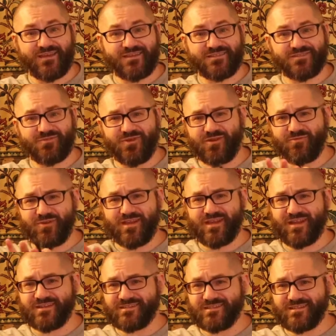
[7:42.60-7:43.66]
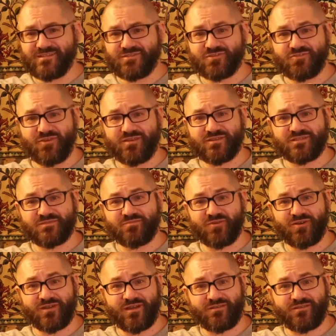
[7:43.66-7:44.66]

So anyway, I did enjoy this book.